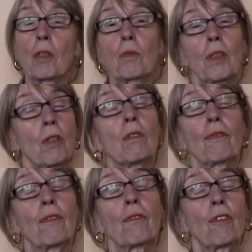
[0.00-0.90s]
but we don't
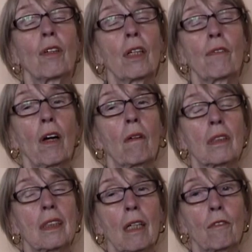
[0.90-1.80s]
forgive
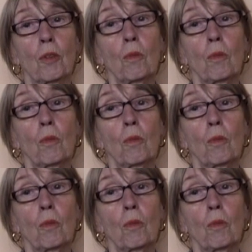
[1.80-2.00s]
ourselves.